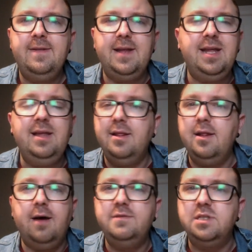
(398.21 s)
that he
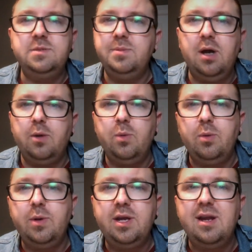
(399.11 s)
loves us beyond
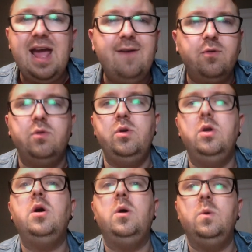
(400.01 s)
what we can ever
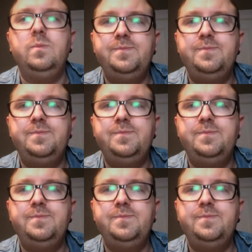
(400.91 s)
know.